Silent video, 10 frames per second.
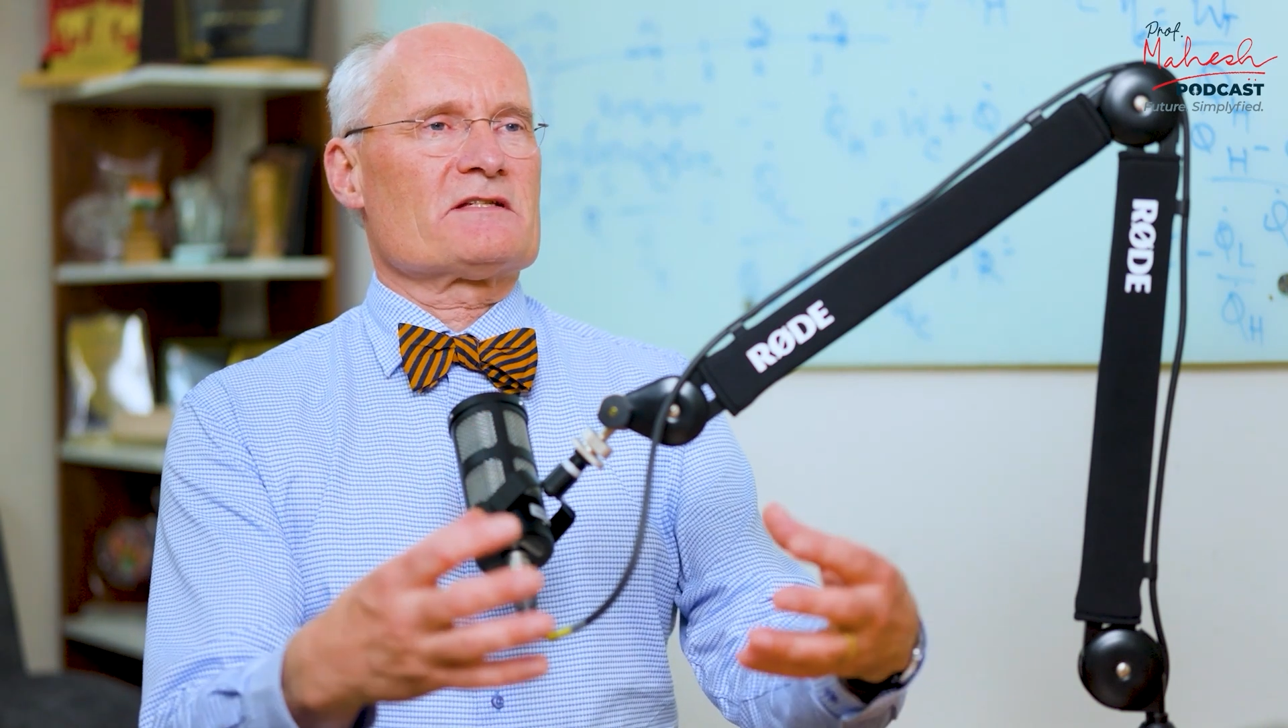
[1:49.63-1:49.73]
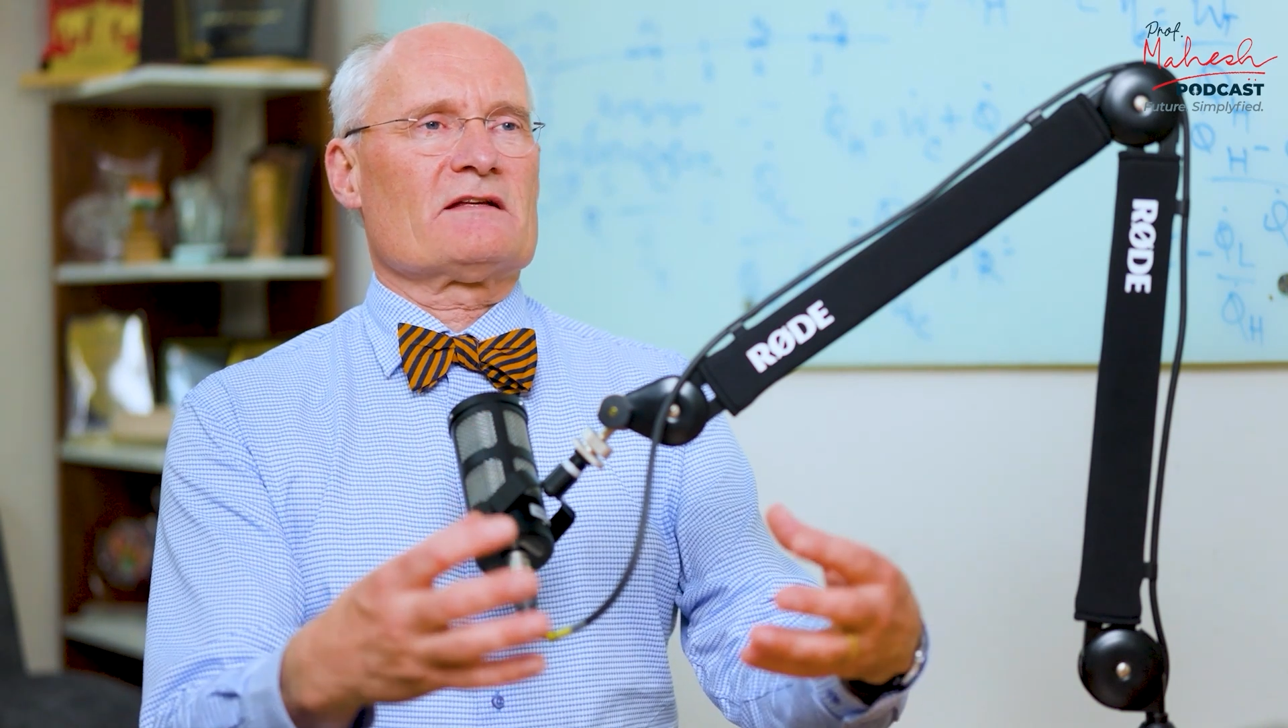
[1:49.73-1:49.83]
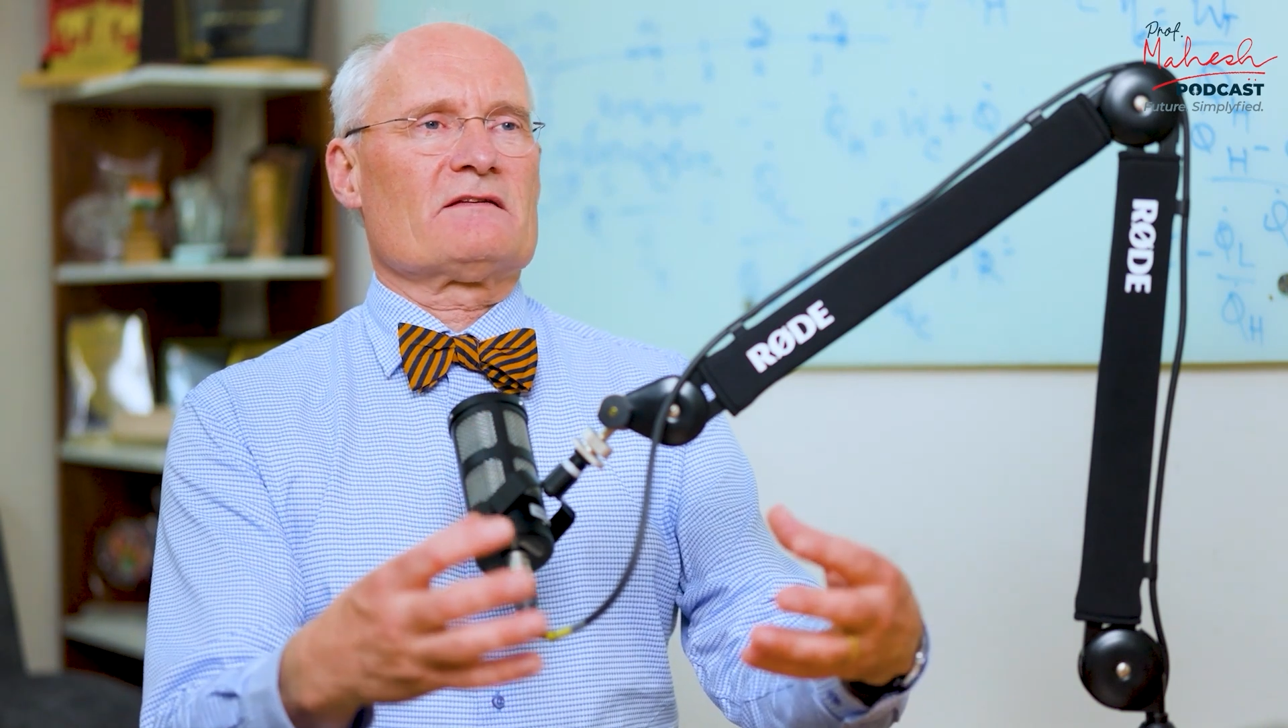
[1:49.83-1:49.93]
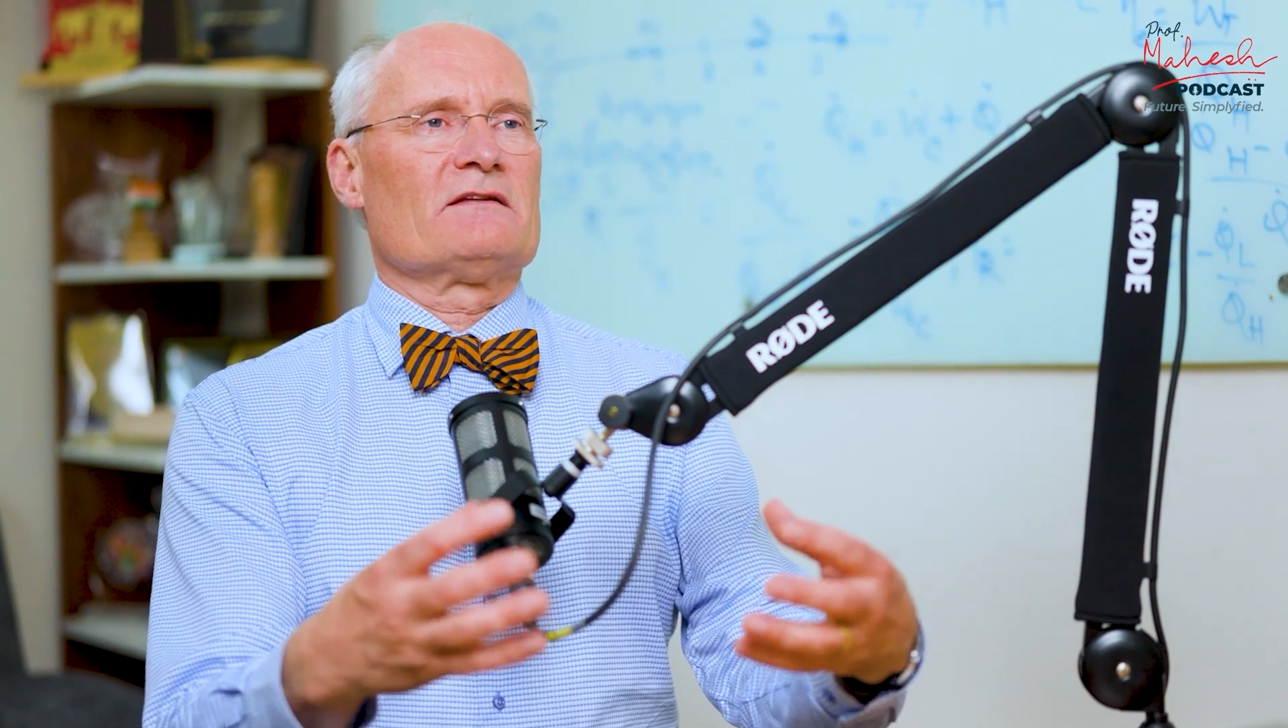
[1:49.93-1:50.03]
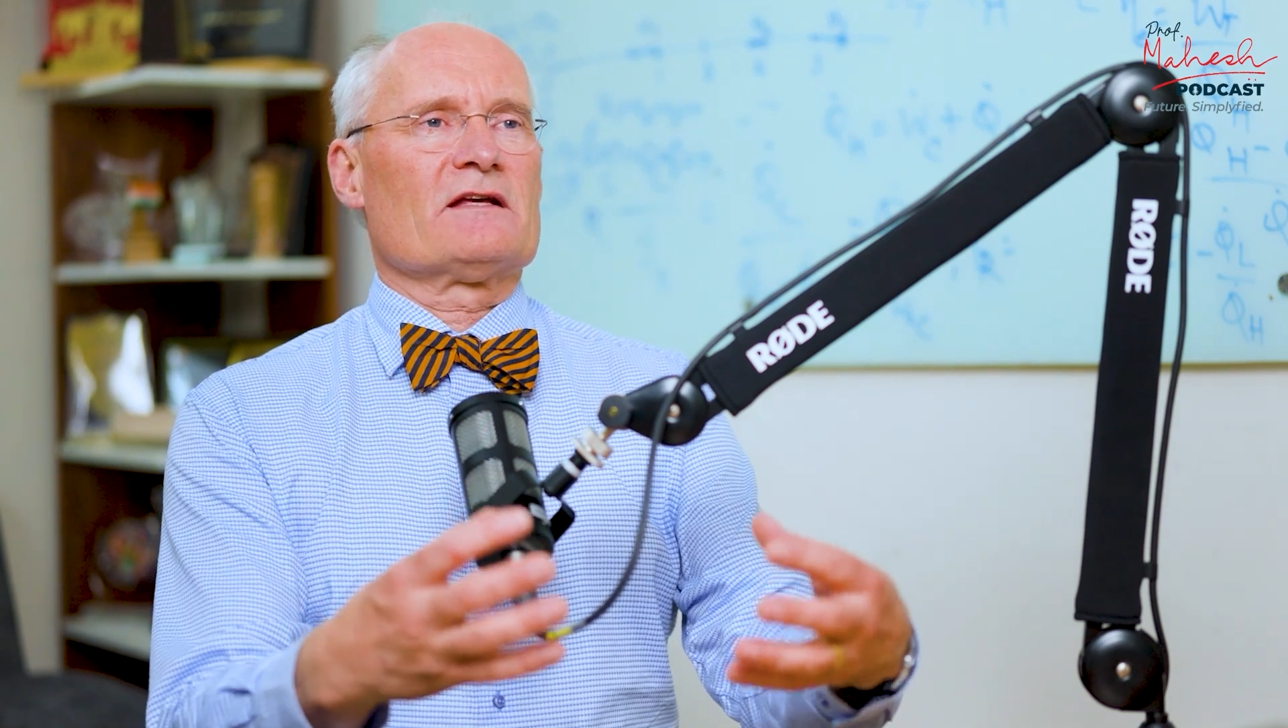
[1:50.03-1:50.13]

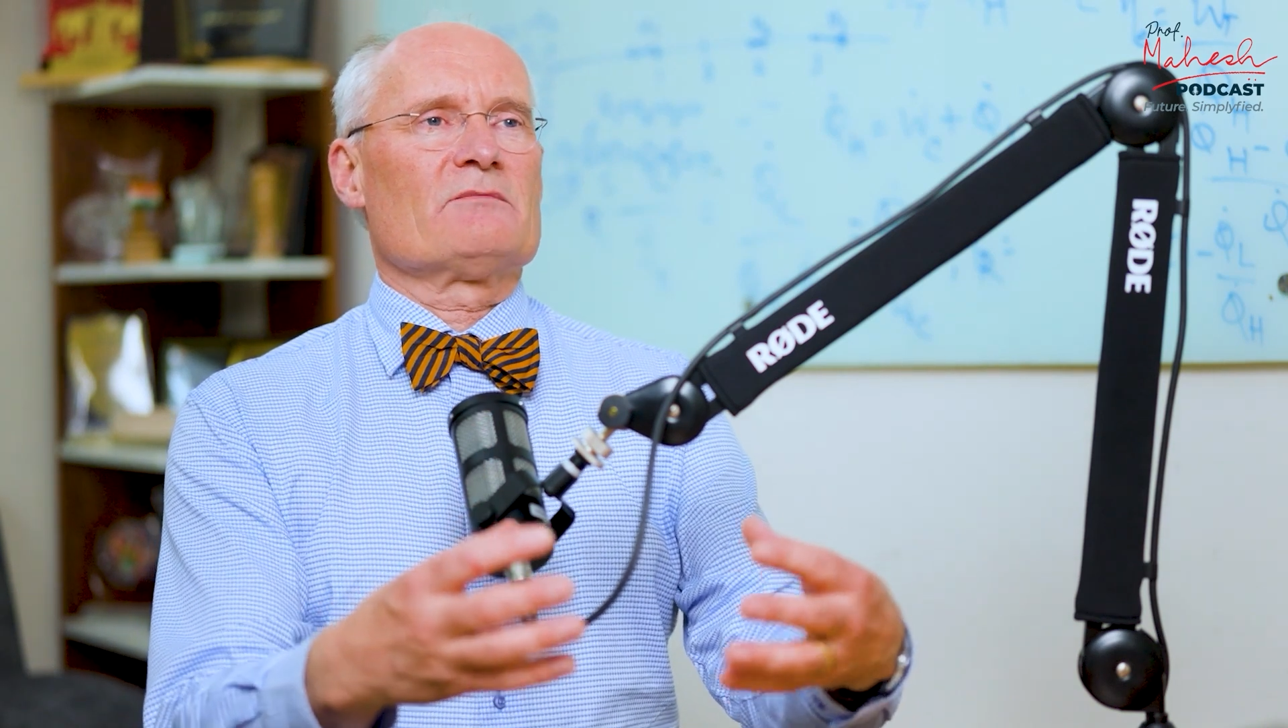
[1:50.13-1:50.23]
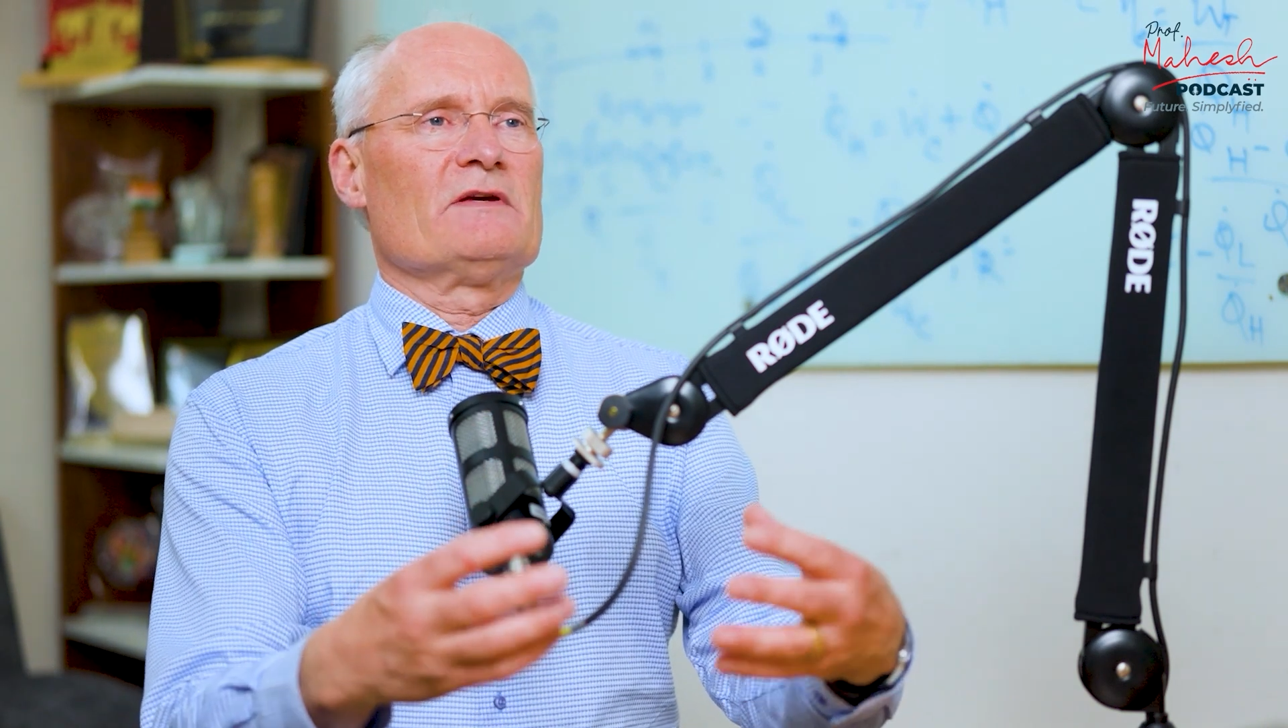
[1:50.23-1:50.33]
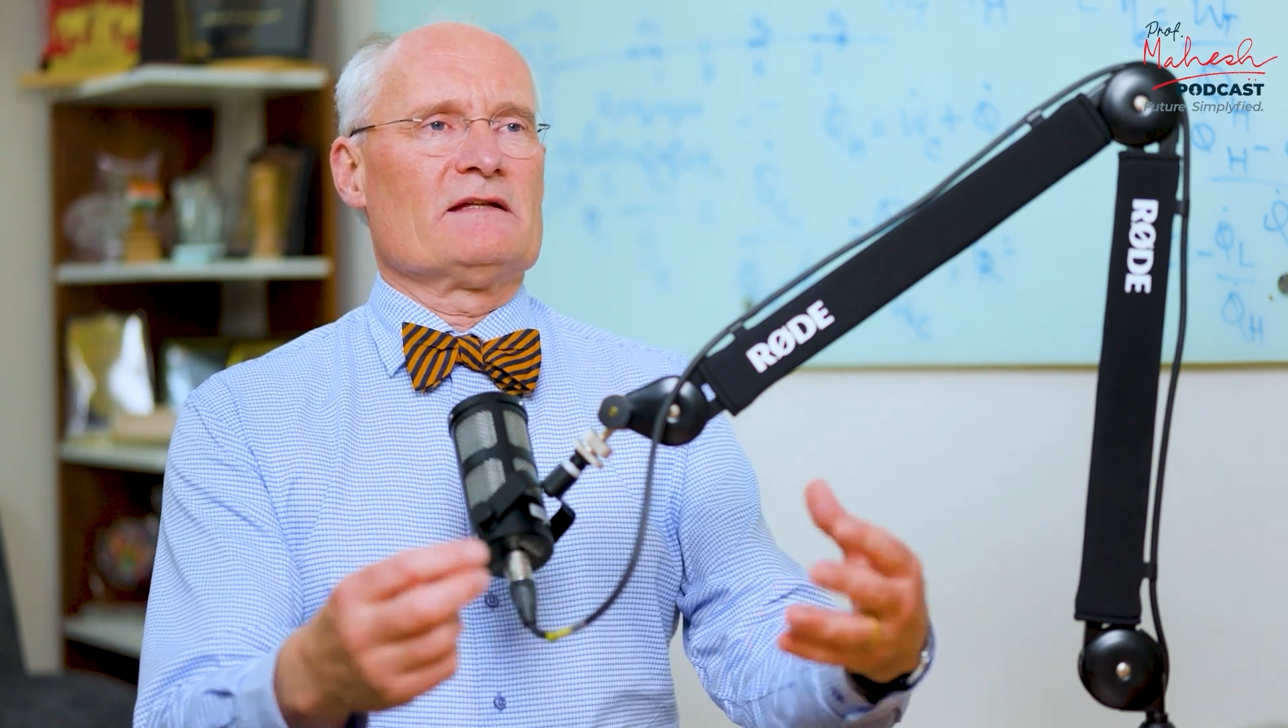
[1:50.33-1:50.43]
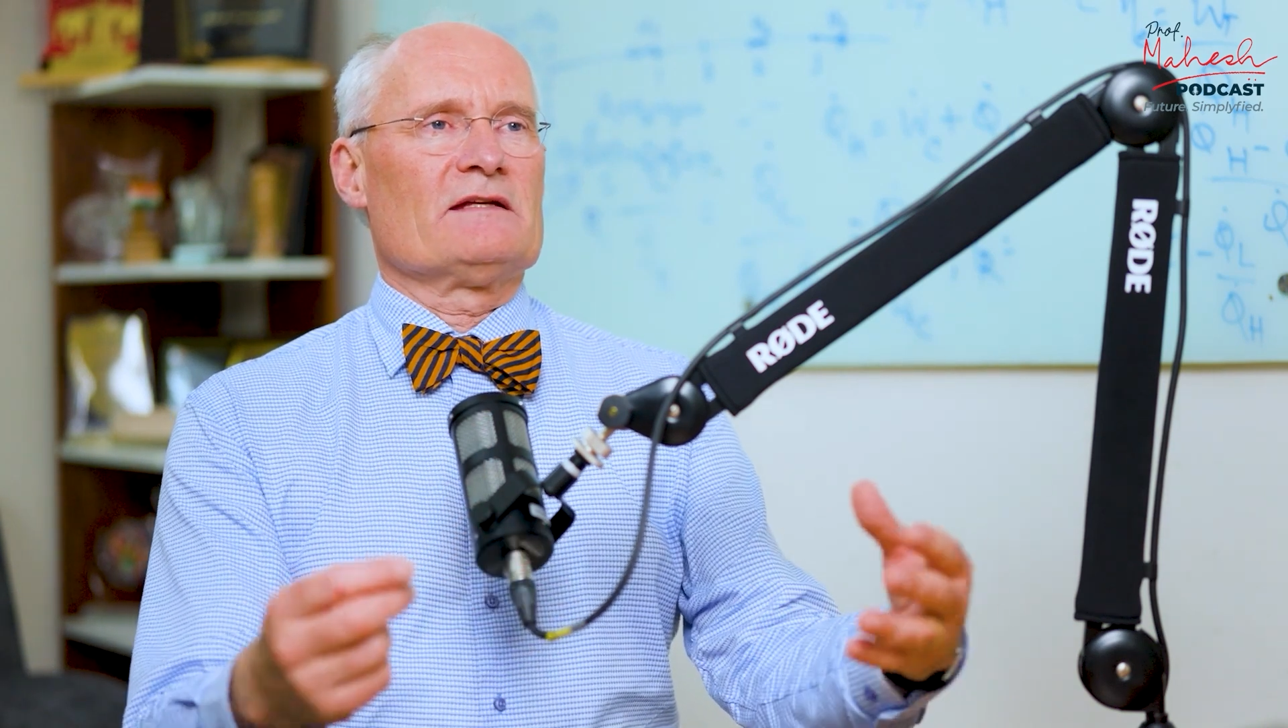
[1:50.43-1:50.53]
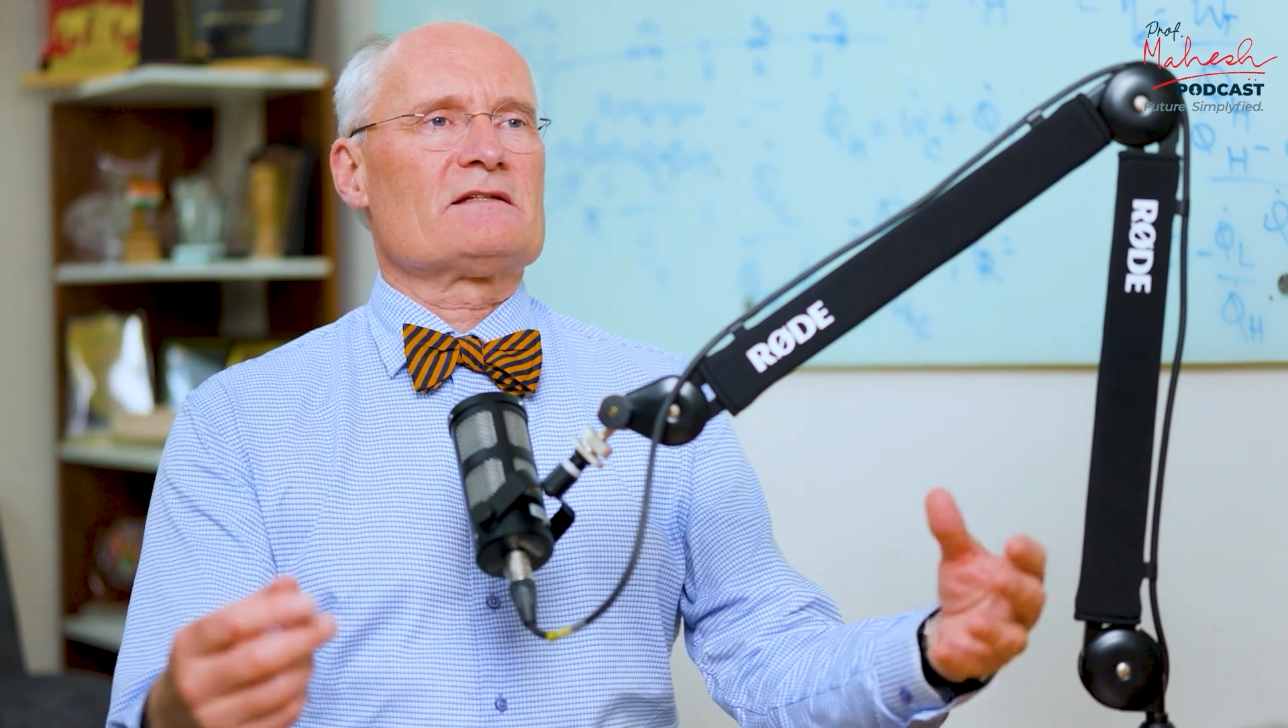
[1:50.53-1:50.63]
that
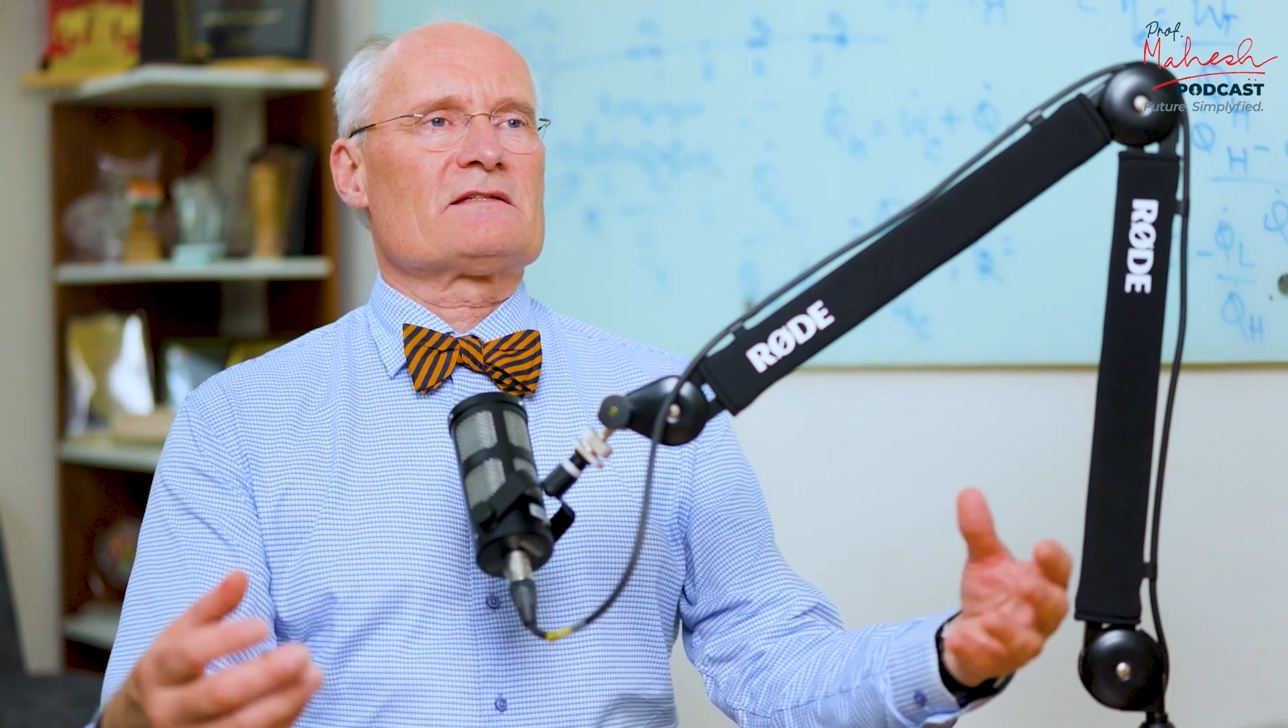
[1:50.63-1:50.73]
meet.